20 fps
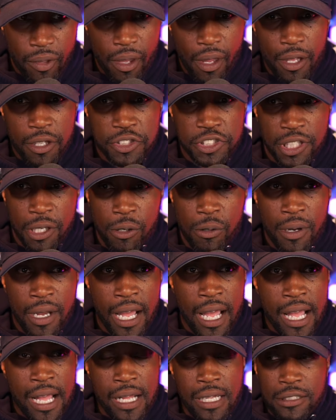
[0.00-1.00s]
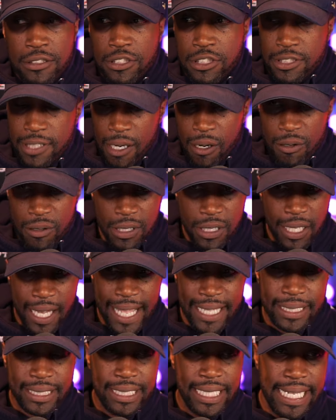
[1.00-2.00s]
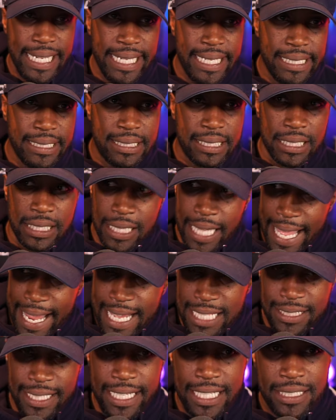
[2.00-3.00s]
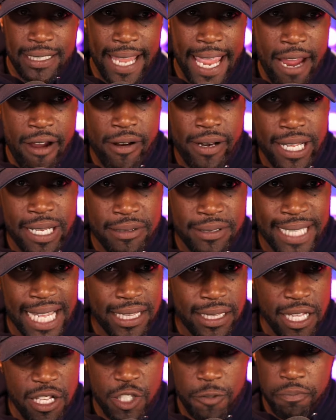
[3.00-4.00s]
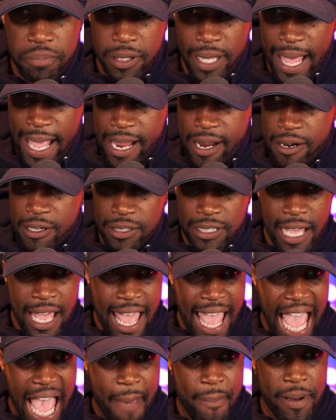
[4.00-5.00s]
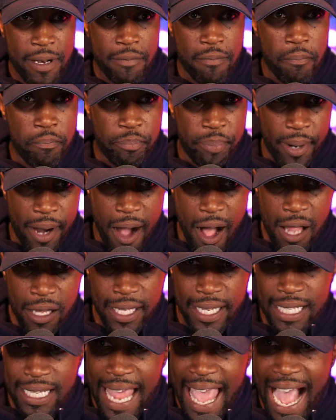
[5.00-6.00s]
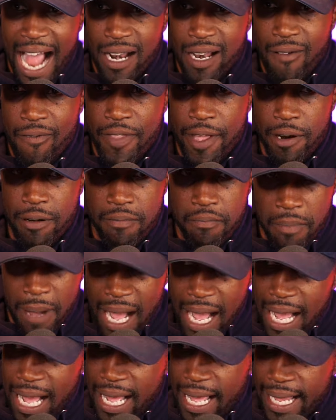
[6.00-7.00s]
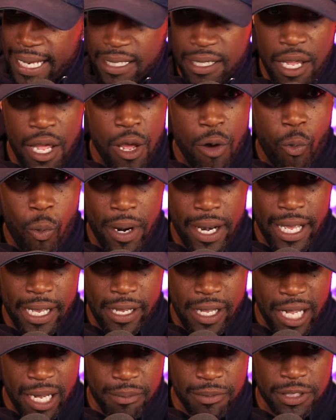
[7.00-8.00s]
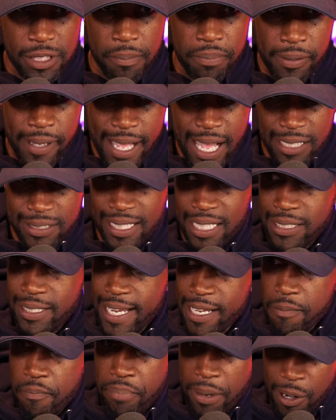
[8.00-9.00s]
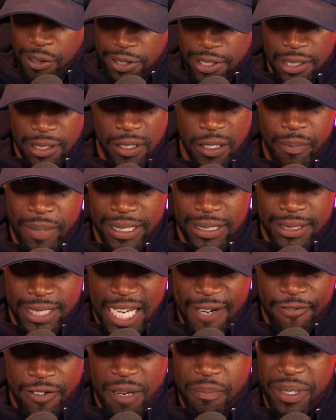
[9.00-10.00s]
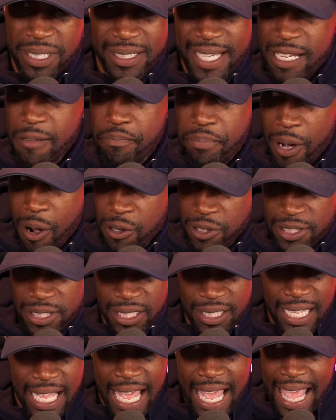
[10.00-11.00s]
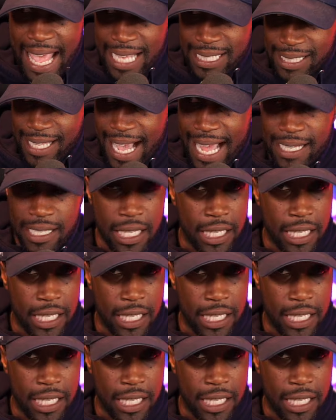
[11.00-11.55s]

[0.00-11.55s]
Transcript: So don't let these lazy narratives that these players have been balling out of their mind when it comes to playoffs. Now, Nick Bosa is a little bit different, but Nick Bosa has gotten a